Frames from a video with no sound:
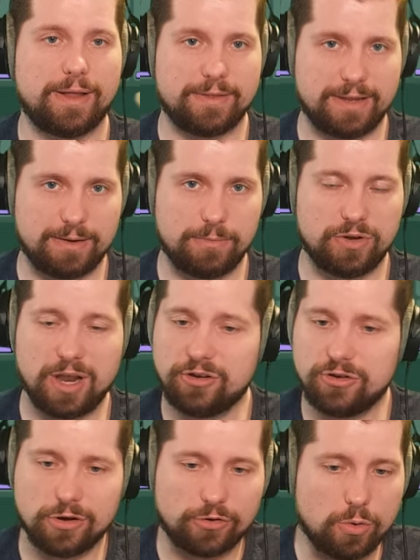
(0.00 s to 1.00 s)
the
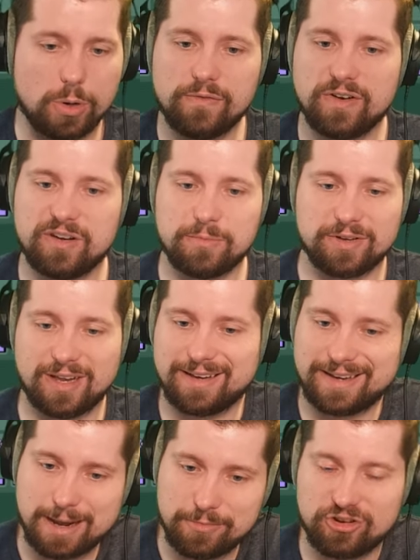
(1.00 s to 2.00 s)
mutation. You're
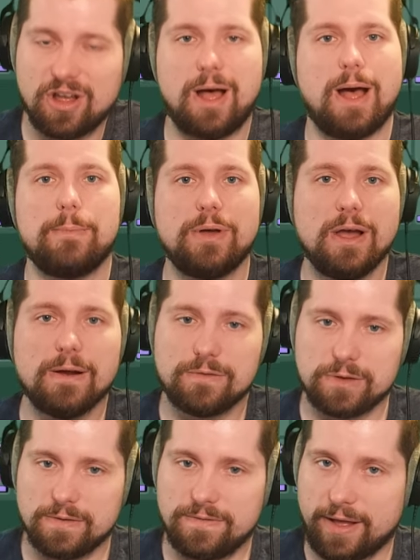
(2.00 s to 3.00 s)
250% damage up
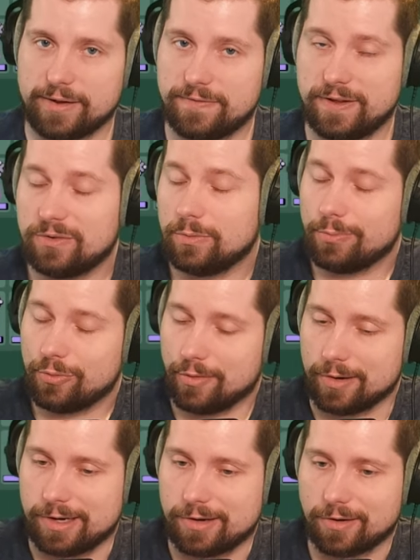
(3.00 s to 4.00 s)
for the final defense.
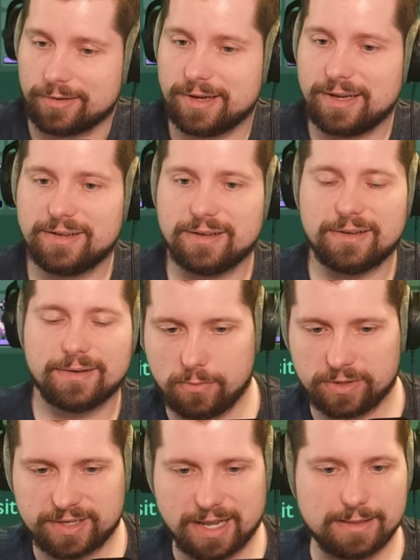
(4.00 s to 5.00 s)
Pretty darn decent.
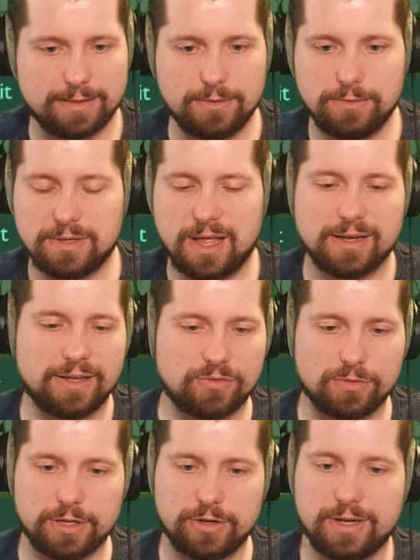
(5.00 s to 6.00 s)
Once again, loot luck is
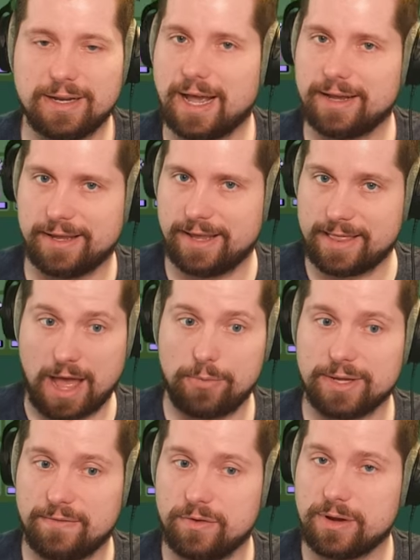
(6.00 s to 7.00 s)
really good. That
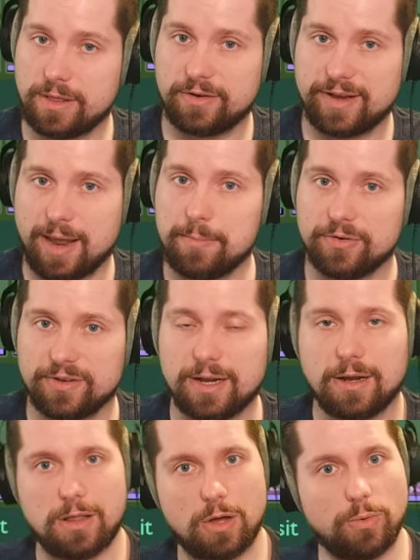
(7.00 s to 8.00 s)
will give you another
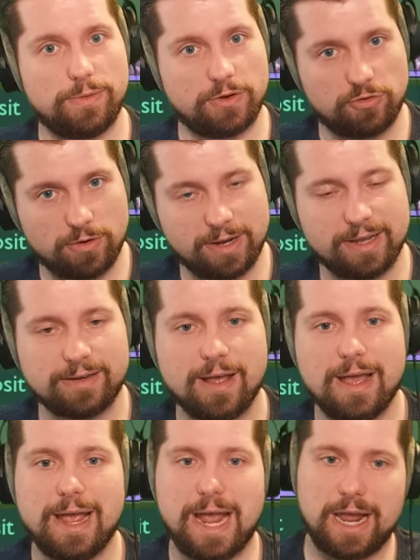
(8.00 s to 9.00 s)
10% along with a trinket,
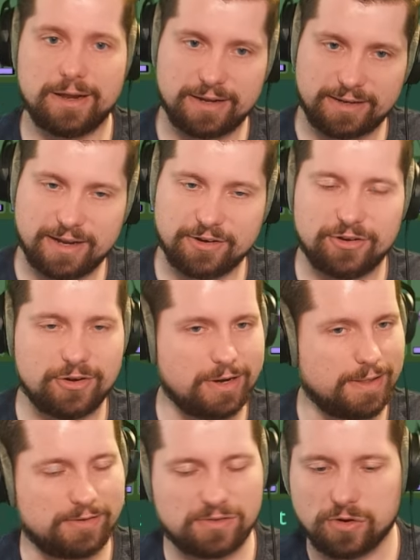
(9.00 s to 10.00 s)
and dissection, you
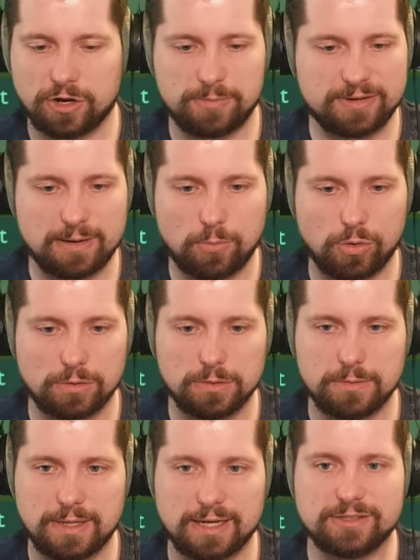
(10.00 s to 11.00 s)
get that's 30% more
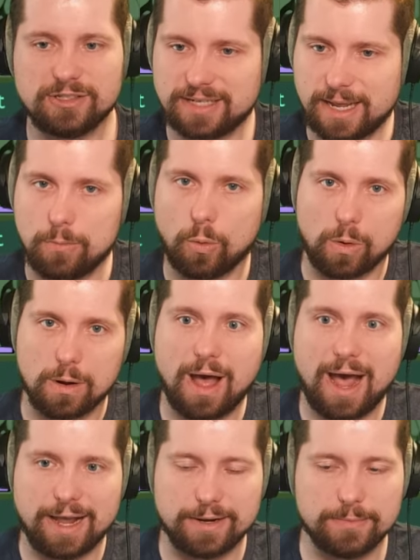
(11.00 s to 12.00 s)
loot luck just to get more
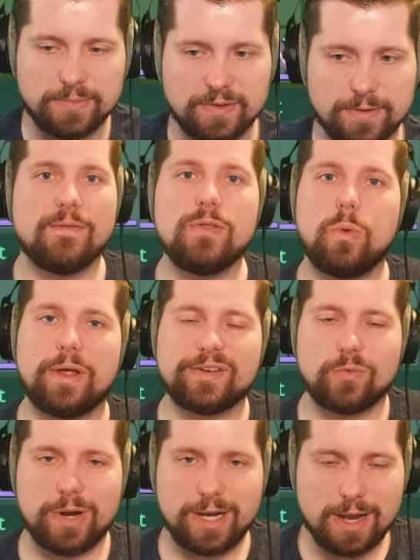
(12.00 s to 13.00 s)
items. For the
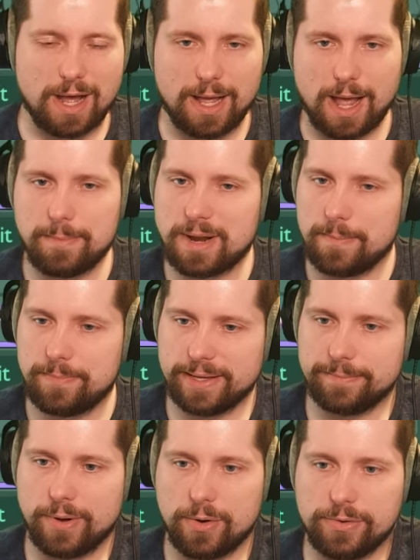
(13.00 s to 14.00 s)
Wasp Queen, I'm not a
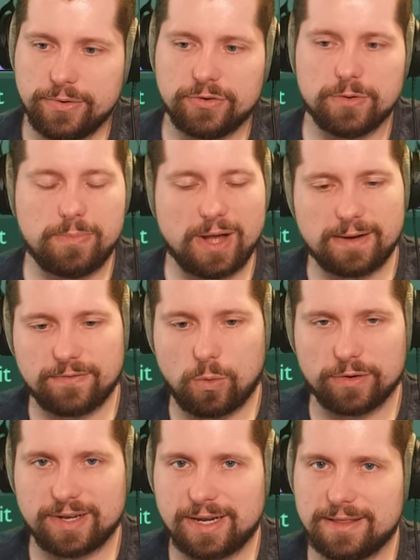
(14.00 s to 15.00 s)
big bow user, but of
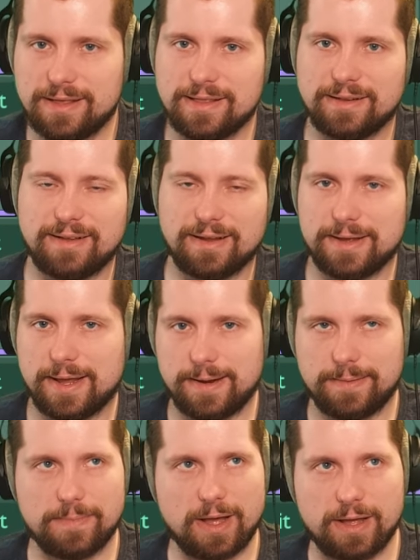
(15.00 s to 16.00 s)
course anything that's like
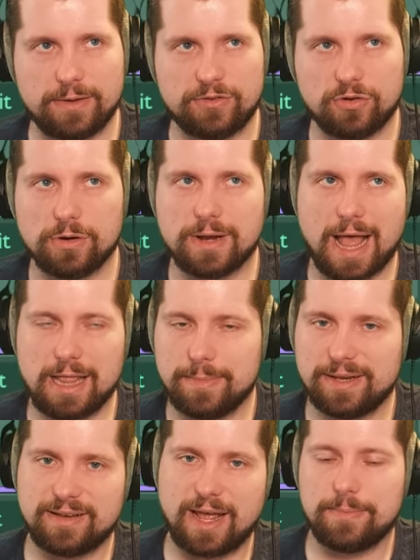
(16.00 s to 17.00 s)
a certain
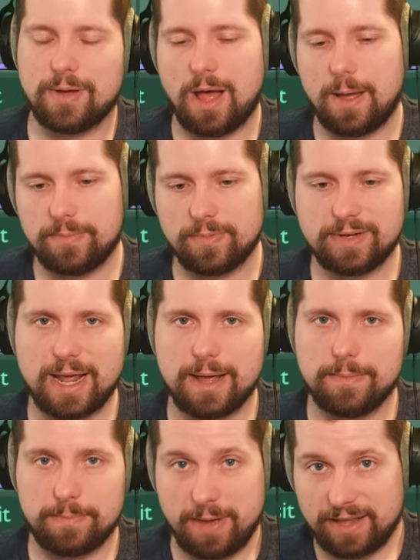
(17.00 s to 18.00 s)
element type up
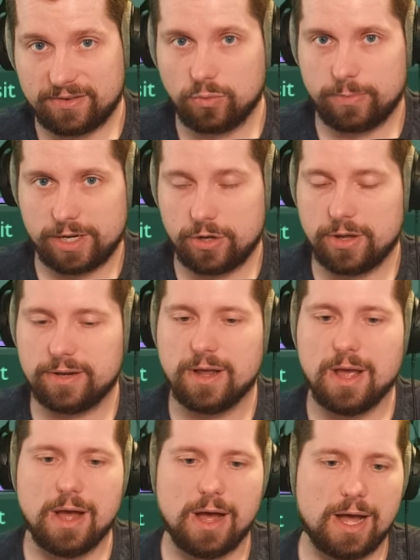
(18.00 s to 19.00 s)
best would be good.
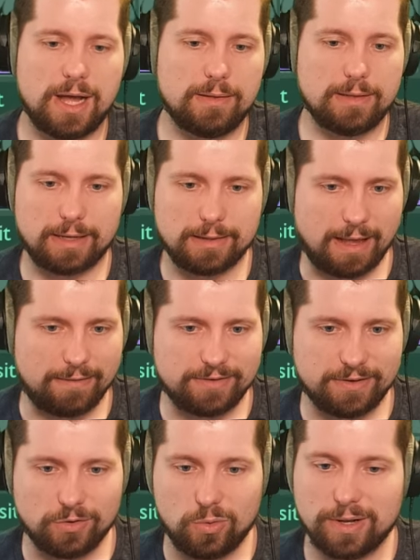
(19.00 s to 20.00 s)
Like
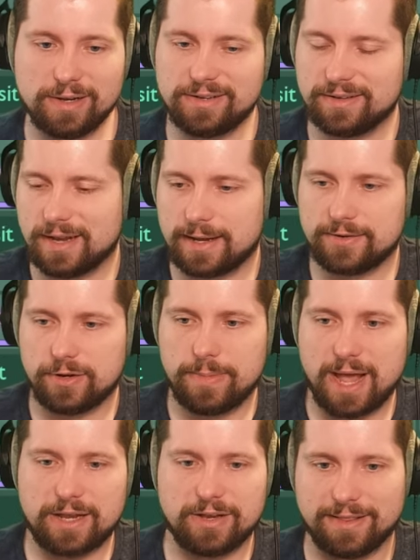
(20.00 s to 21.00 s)
lifesteal quickness is not too
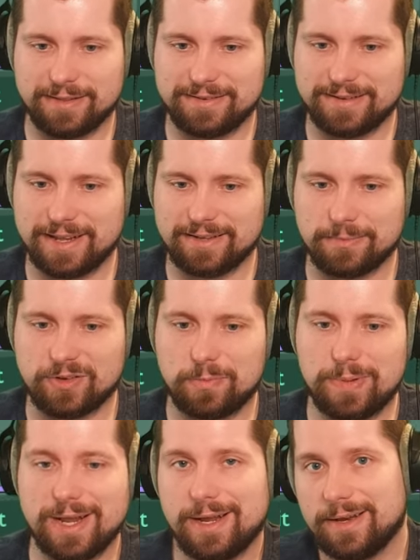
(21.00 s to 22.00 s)
bad to get some
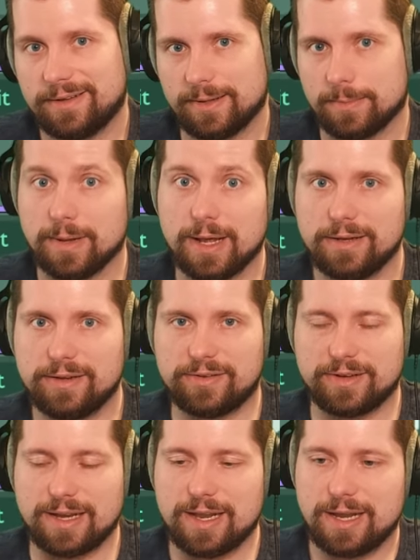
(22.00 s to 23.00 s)
speed and some
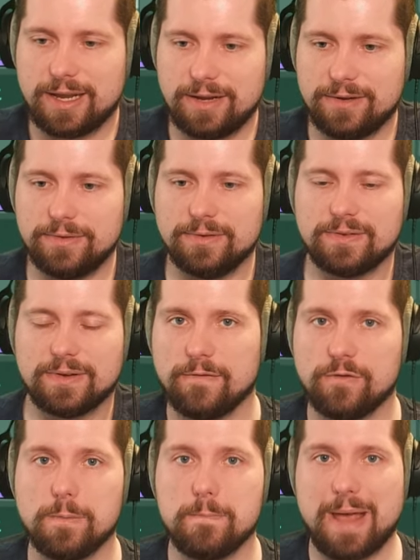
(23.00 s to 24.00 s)
distant heals.
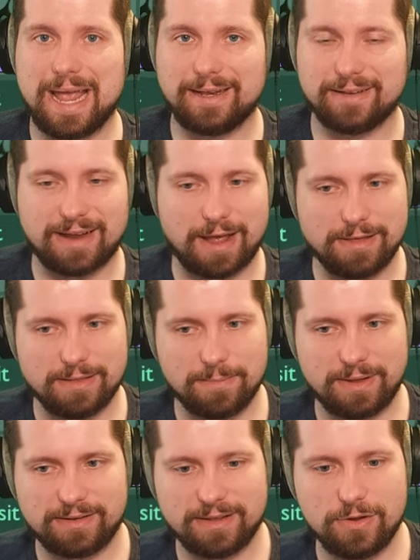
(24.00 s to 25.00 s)
For Mantis, I think the
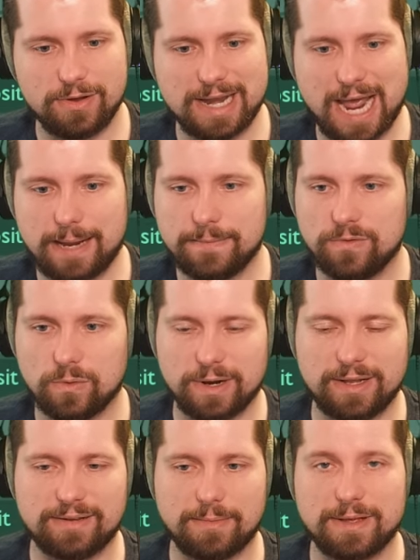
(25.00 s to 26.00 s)
best thing you can aim for
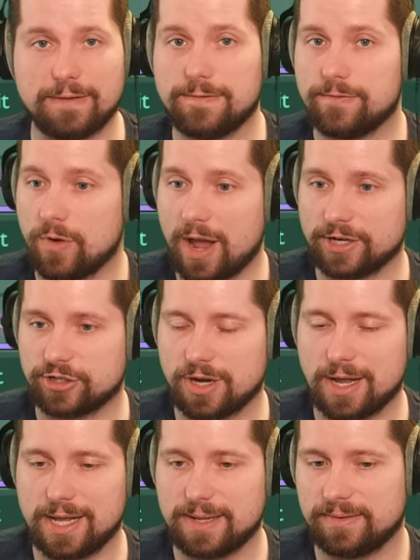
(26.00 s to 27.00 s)
is something fresh.
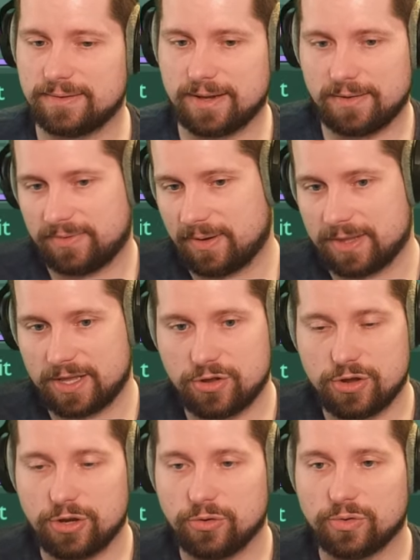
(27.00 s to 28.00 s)
Something
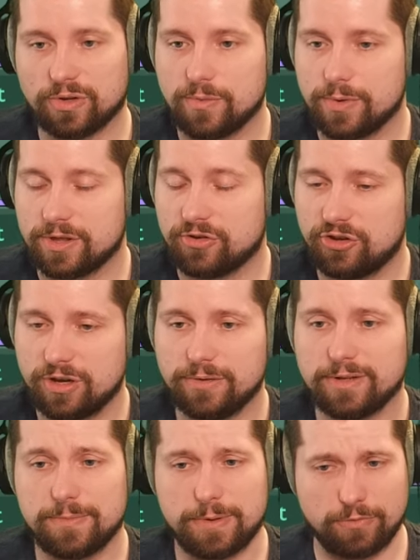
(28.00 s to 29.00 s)
you can use with a
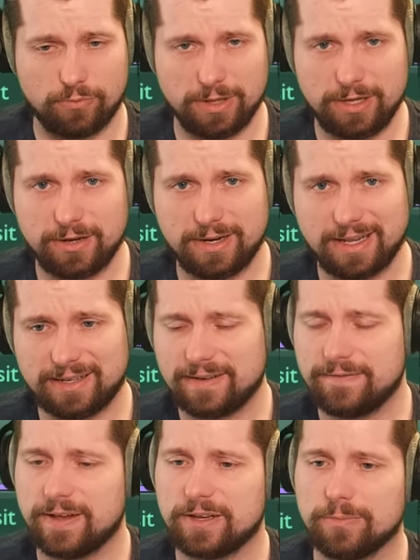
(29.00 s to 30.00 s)
shield that'd be really good against an
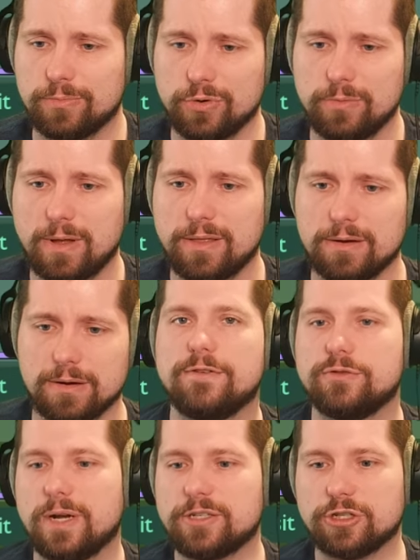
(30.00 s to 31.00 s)
infected broodmother.
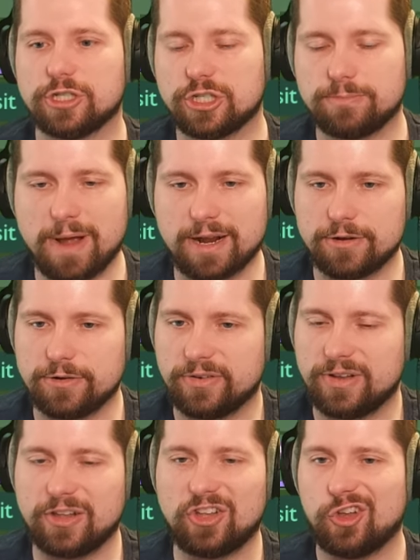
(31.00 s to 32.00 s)
For Director
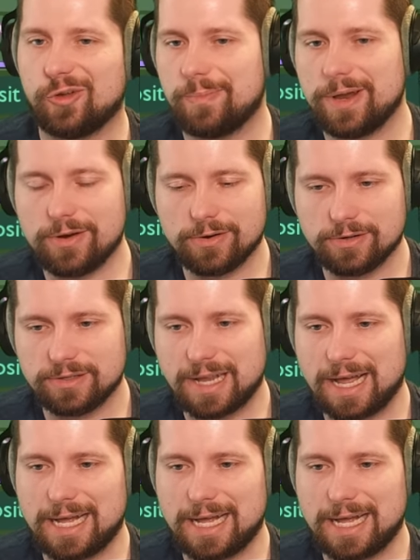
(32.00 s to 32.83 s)
Schmechter's spears,